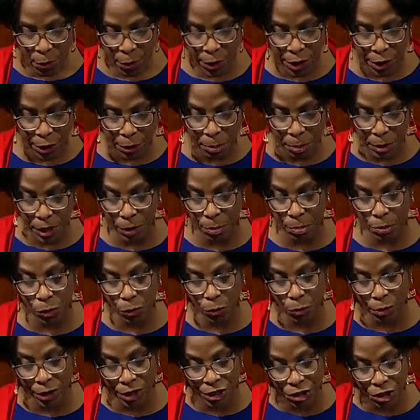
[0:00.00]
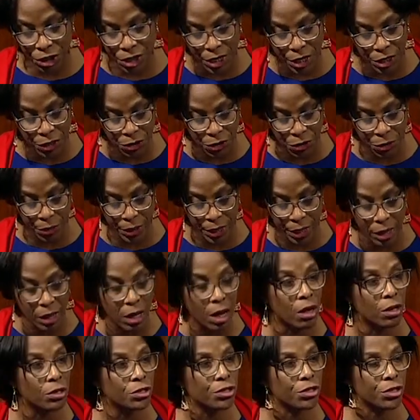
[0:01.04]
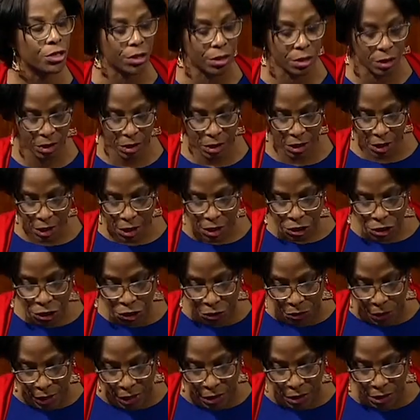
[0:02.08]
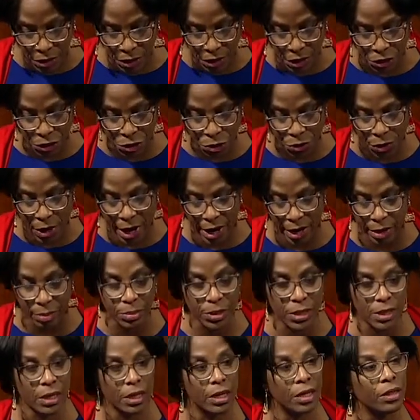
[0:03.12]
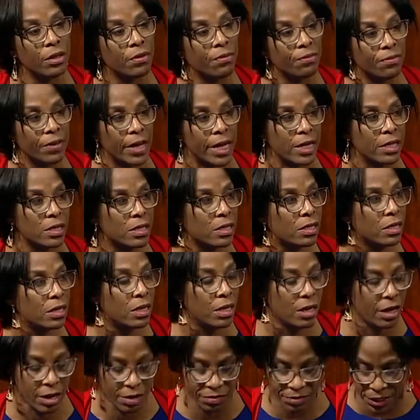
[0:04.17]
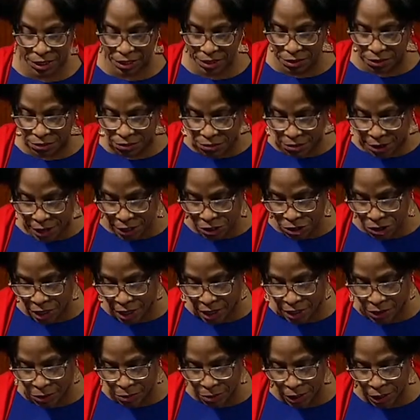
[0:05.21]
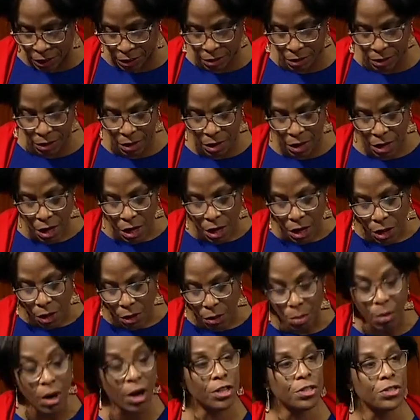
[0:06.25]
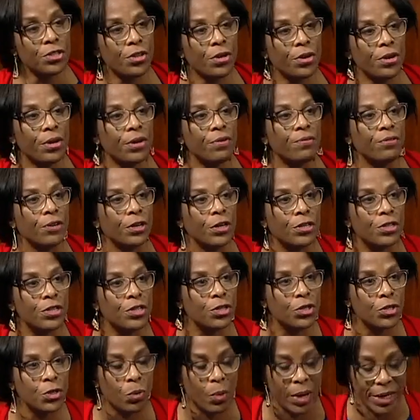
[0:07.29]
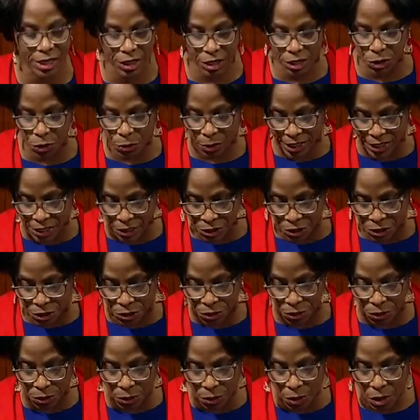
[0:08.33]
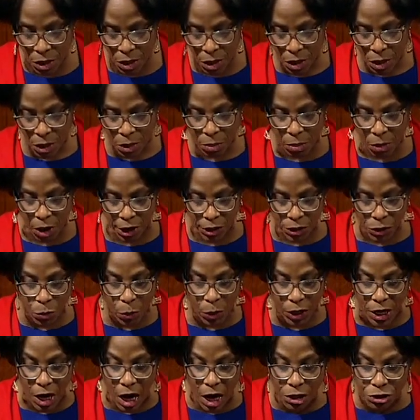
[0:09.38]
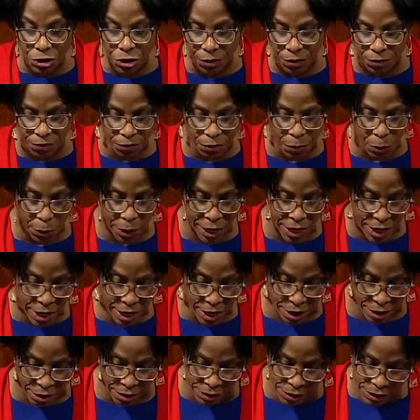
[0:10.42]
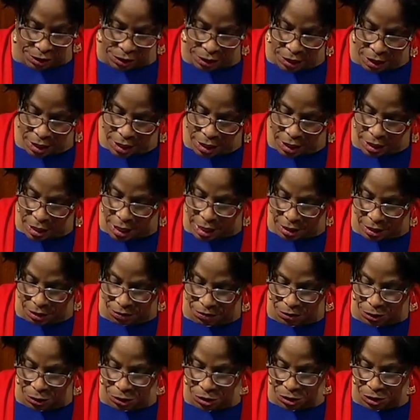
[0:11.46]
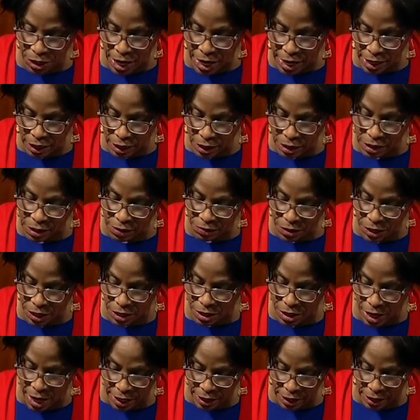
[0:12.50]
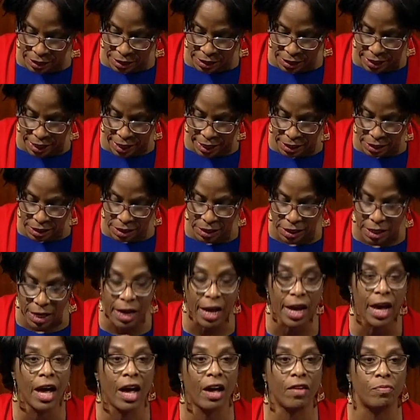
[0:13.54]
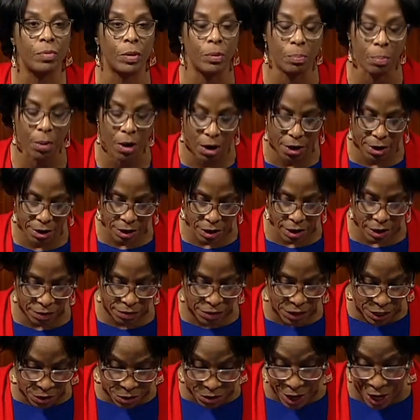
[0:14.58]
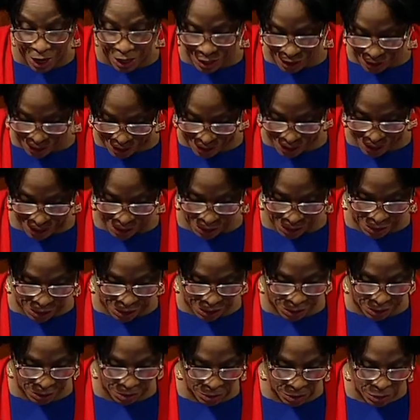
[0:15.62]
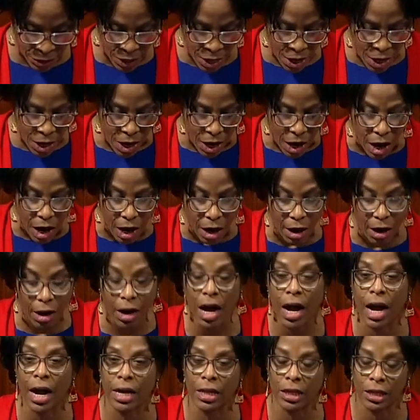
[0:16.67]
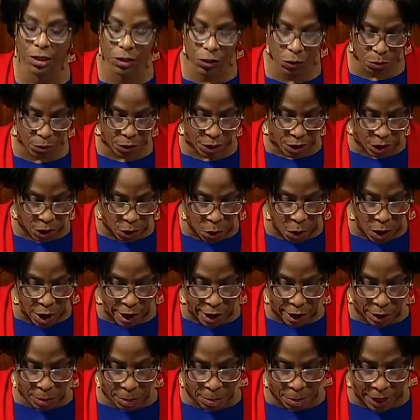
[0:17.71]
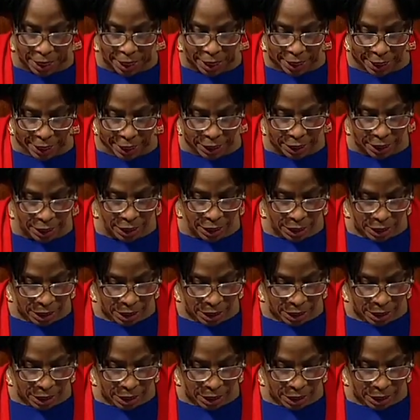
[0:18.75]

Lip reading: We are people rich in history and culture, struggles and triumphs in the face of disenfranchisement. March 31st, 2022, marked 104 years that the Virgin Islands of the United States have been part of the United States. Our islands were acquired by